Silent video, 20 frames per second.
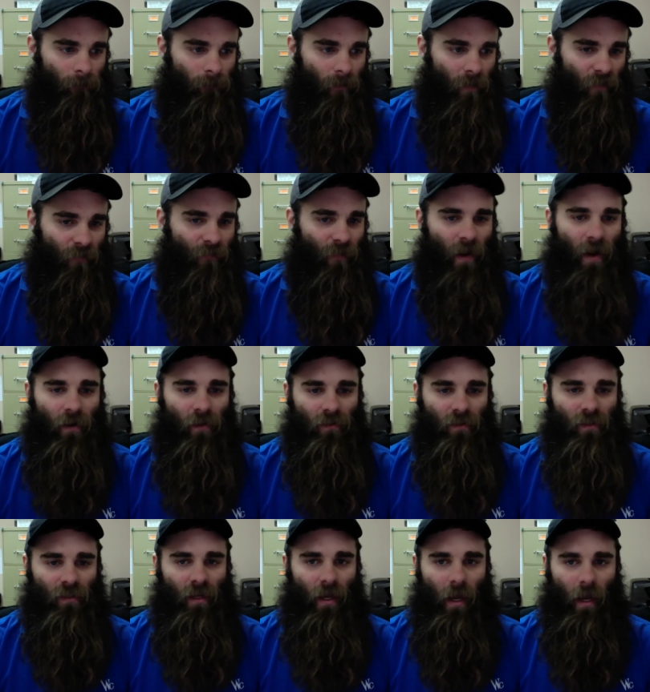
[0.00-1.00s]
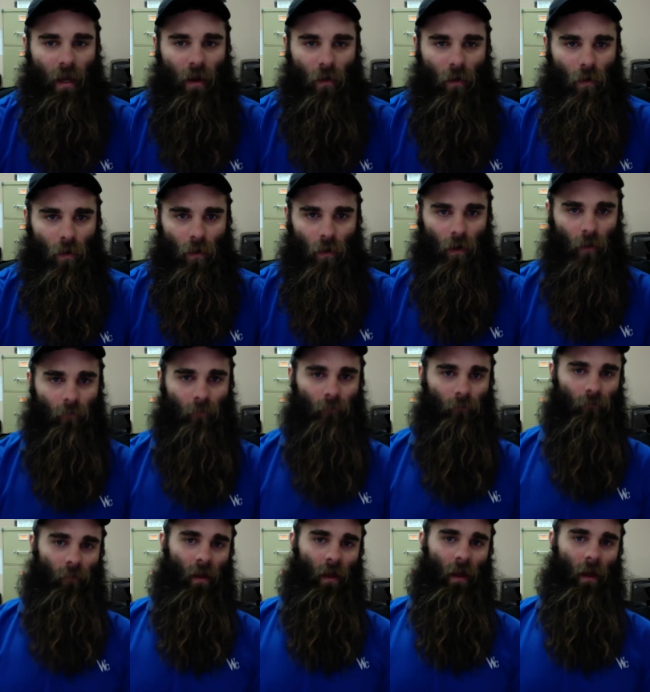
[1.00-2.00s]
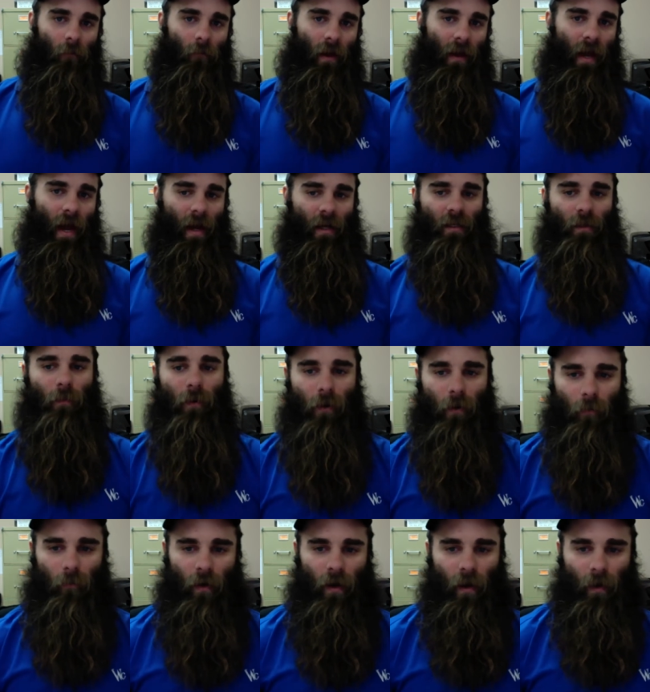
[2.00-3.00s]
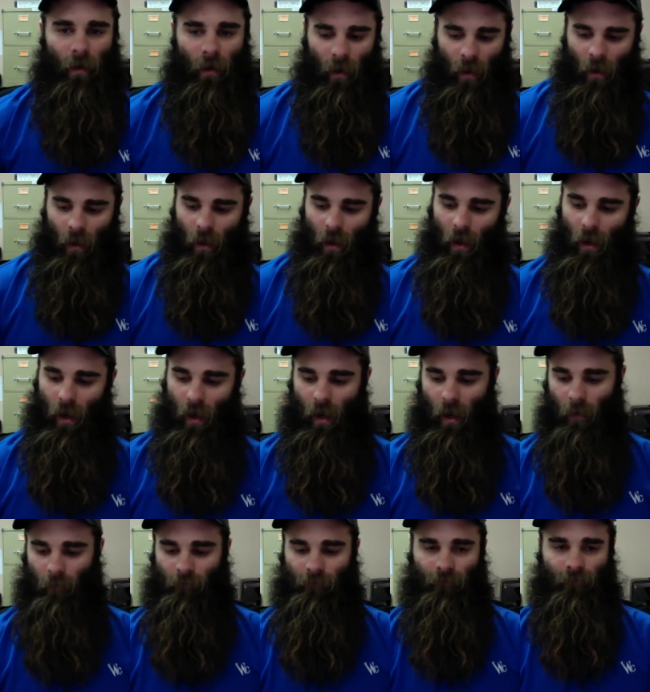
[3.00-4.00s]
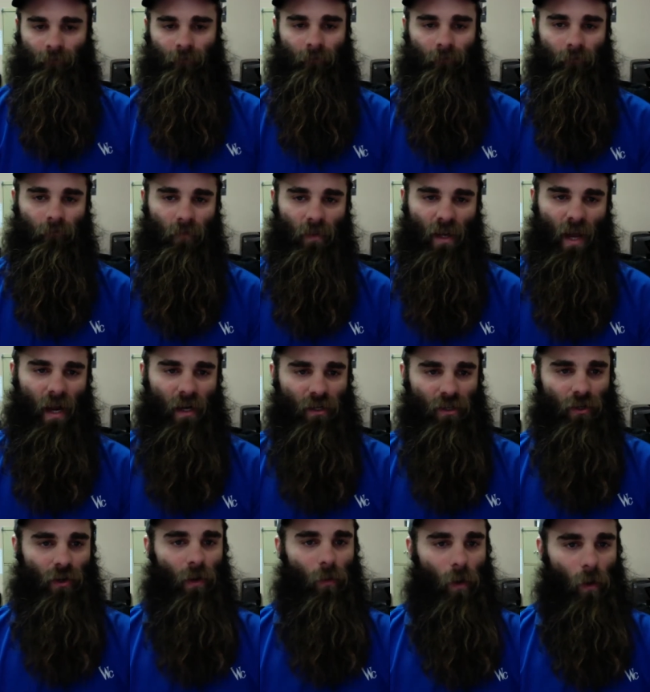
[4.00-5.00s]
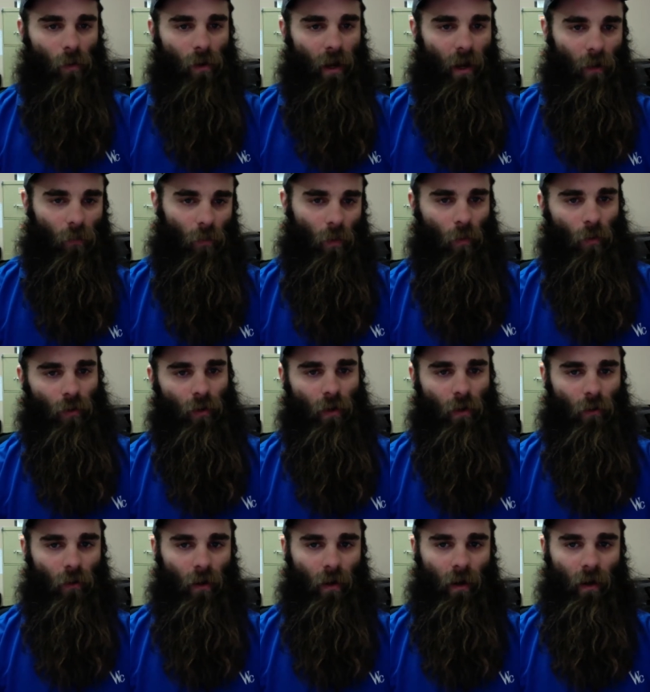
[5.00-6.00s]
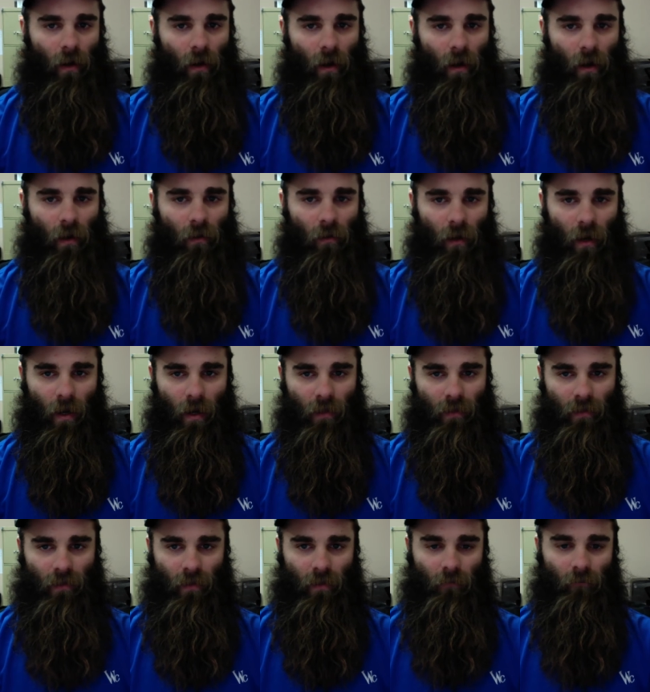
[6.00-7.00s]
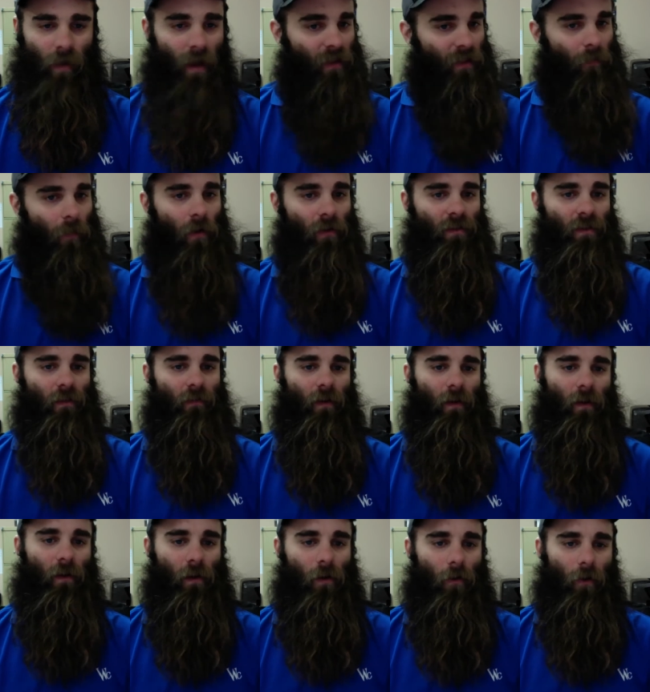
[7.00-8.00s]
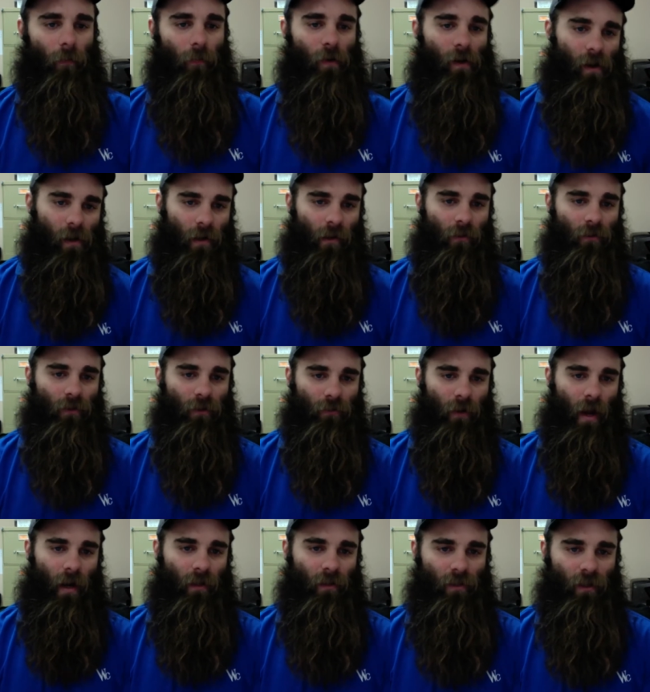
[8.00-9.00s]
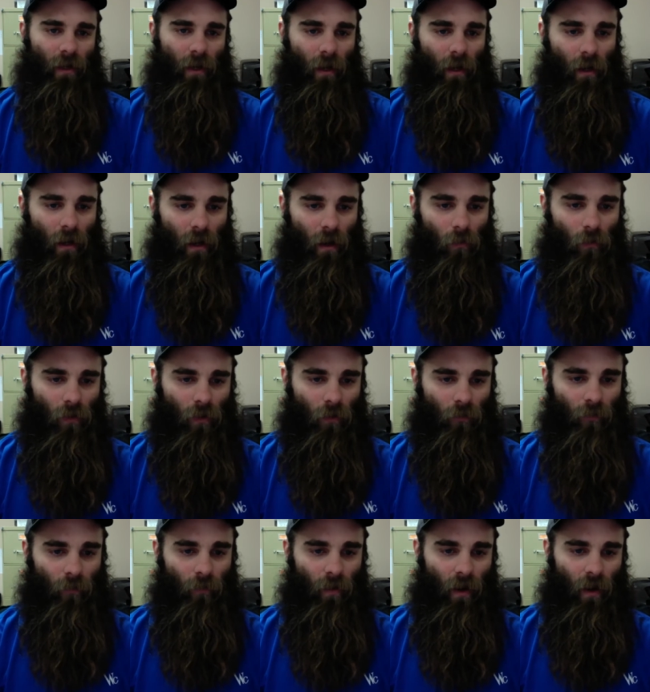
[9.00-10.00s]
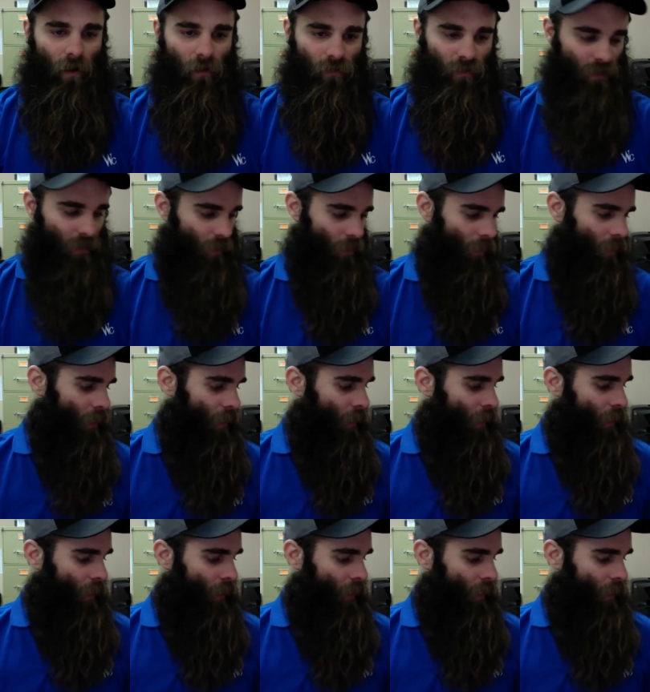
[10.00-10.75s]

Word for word: the final say or I'm a big expert, but kind of show you what we're doing, and you guys make the most of it, incorporate it into your strategy, and we'll go from there. So